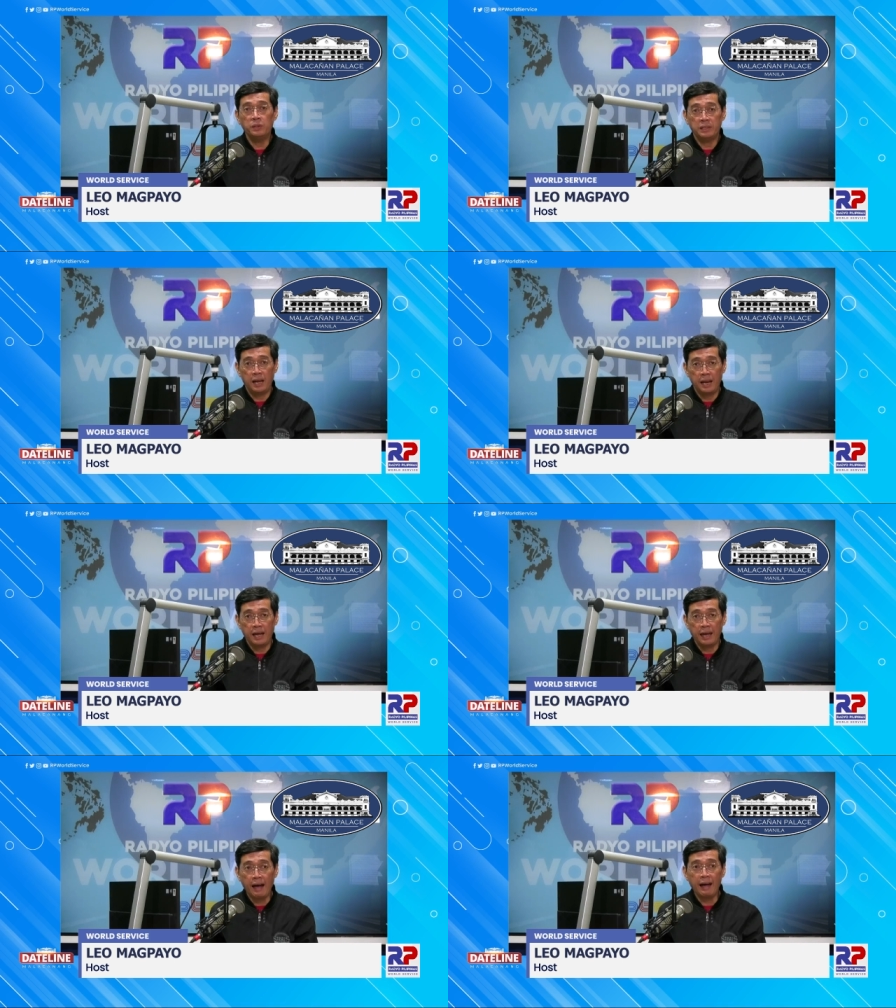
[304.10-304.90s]

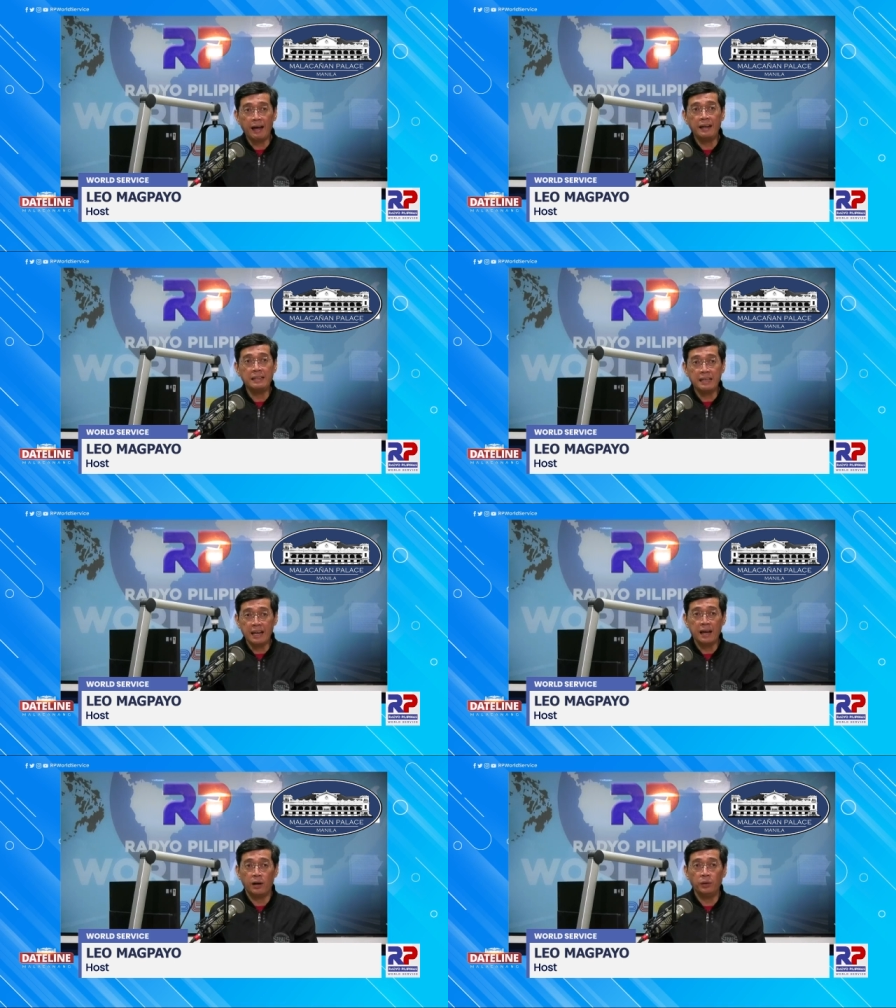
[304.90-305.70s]
Nalayahan
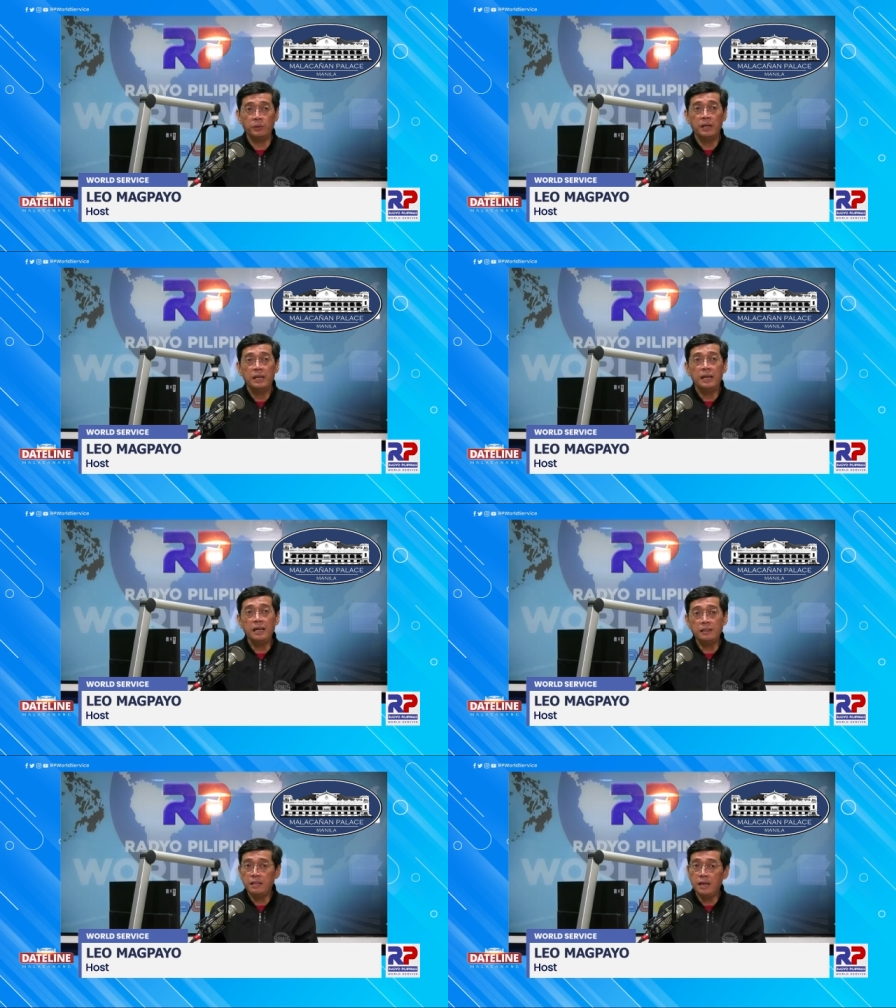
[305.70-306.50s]
Town
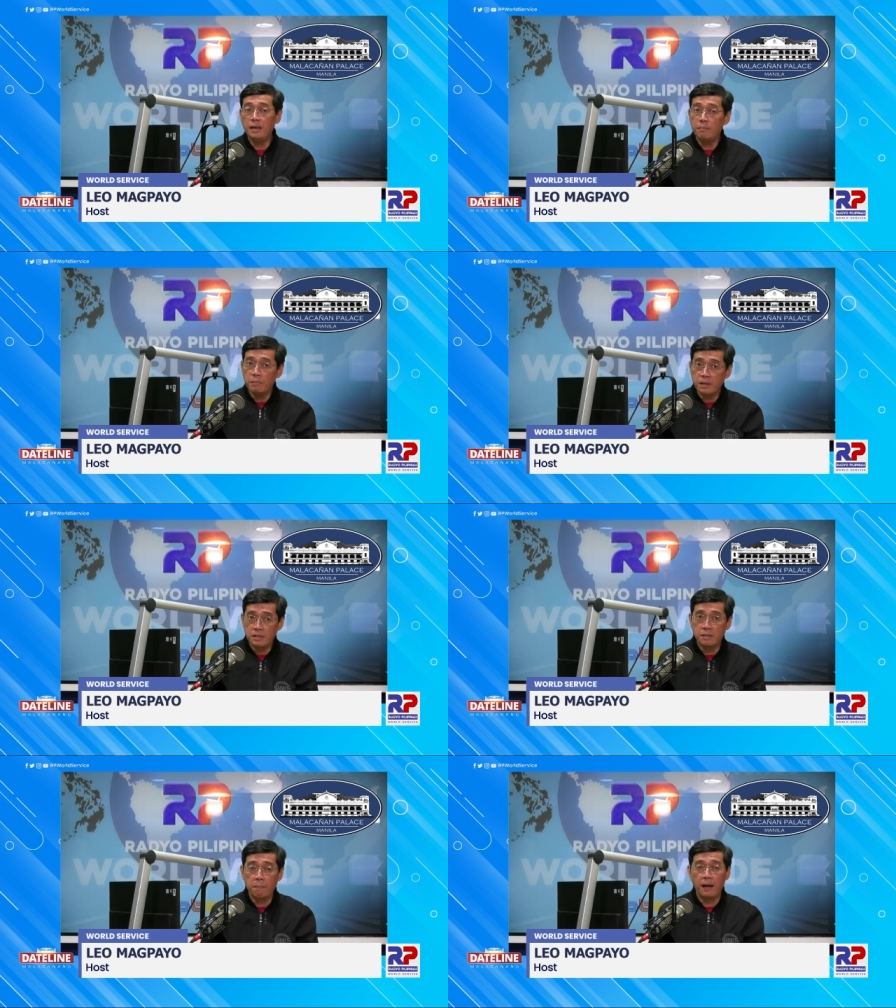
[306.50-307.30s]
in the
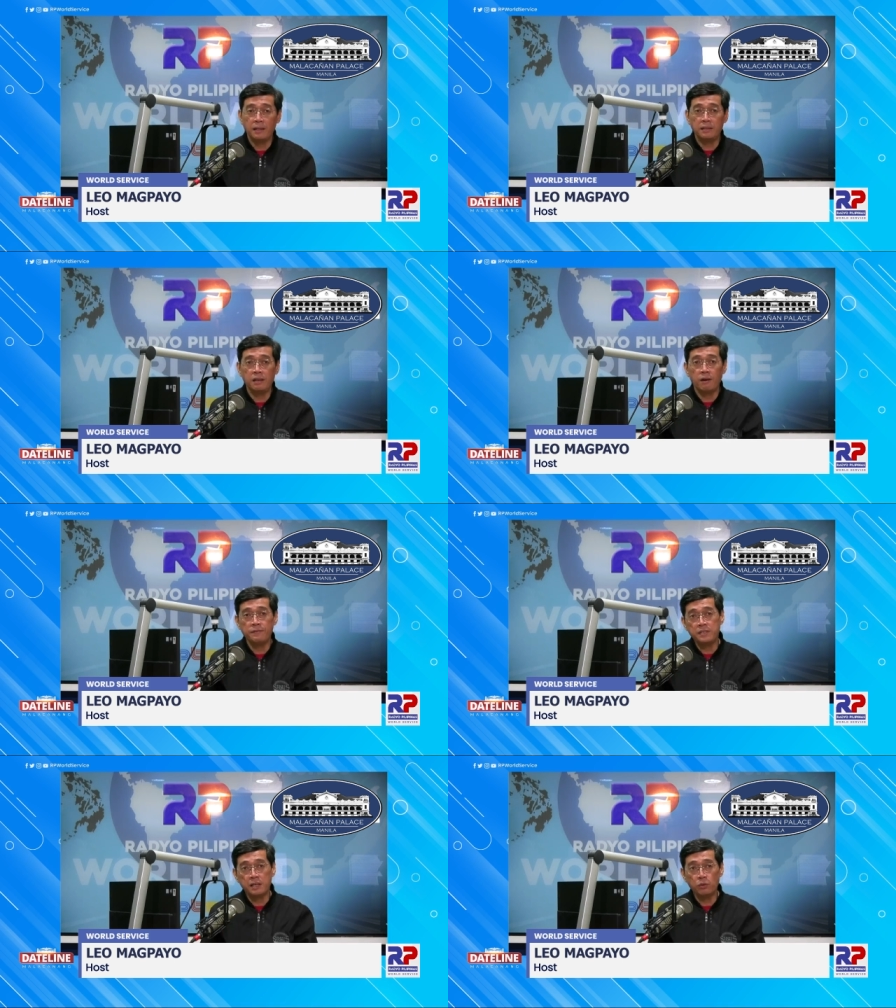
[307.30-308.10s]
municipality of
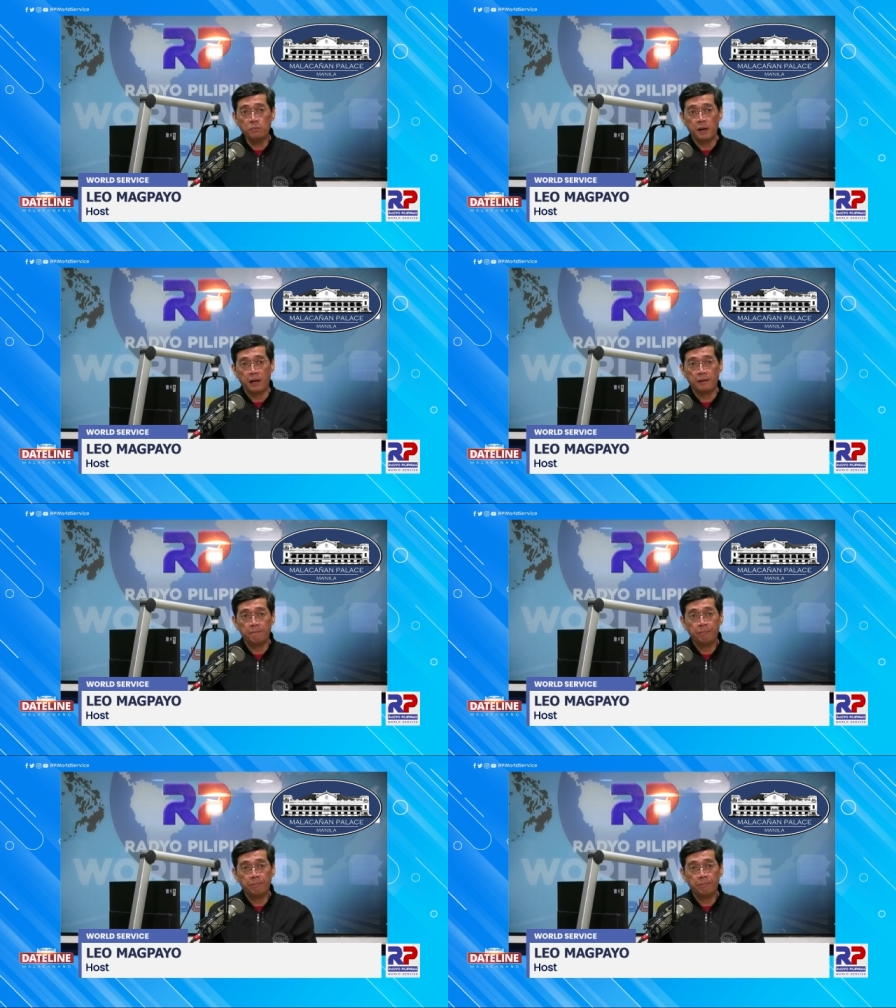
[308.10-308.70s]
Siruma.